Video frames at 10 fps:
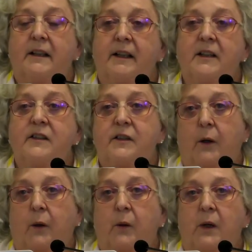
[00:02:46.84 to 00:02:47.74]
This,
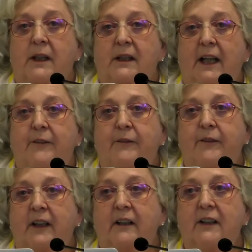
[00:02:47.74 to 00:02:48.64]
though, left
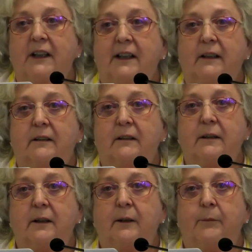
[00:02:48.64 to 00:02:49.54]
very
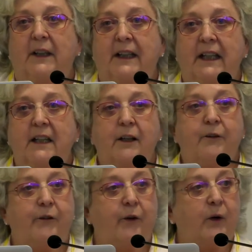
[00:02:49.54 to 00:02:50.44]
little money
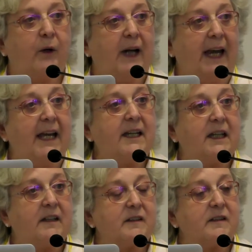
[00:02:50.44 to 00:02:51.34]
for
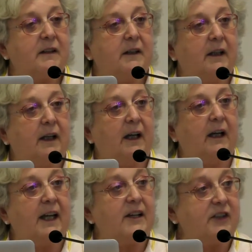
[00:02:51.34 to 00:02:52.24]
Annie's
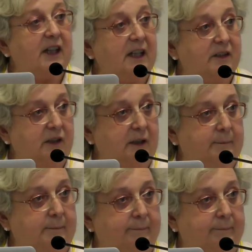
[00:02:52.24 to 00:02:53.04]
education.